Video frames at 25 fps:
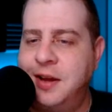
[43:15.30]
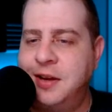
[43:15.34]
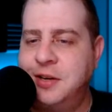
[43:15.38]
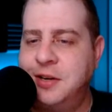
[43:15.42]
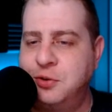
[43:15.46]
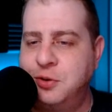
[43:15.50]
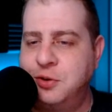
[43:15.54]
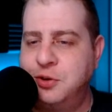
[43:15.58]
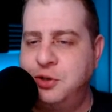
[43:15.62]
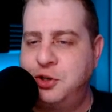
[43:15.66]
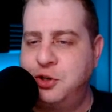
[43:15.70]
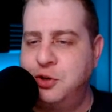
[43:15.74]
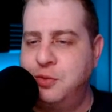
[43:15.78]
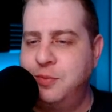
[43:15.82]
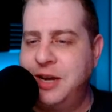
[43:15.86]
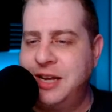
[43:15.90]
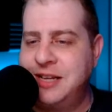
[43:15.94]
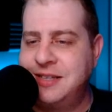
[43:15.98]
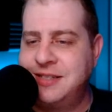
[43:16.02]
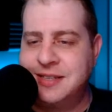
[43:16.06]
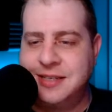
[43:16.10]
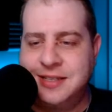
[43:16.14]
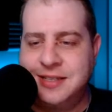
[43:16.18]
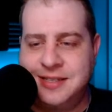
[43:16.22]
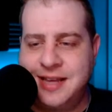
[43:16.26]
Drew Schumann
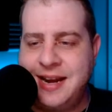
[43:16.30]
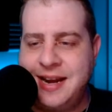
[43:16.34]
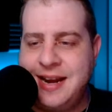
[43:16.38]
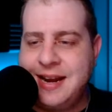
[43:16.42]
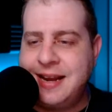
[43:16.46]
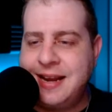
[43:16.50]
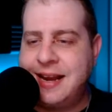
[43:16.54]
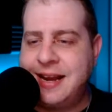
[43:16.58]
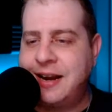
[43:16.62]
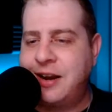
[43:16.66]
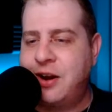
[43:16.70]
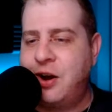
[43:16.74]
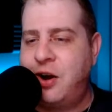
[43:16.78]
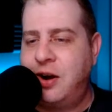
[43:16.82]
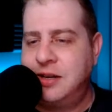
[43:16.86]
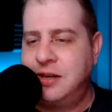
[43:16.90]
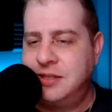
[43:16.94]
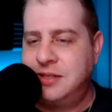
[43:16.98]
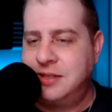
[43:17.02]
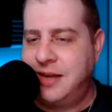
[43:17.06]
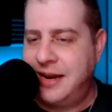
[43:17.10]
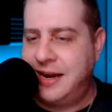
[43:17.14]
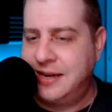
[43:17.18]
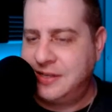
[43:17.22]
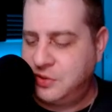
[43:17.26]
says they didn't get
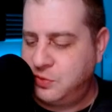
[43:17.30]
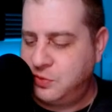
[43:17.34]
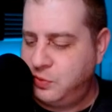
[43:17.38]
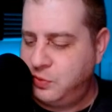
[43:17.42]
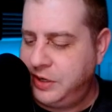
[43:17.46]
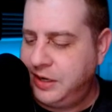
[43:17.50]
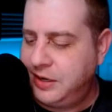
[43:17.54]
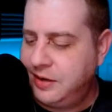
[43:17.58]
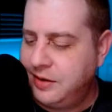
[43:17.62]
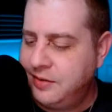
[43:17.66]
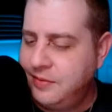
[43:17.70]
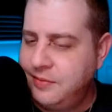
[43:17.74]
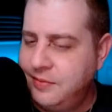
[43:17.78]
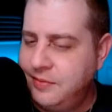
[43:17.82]
cards last week.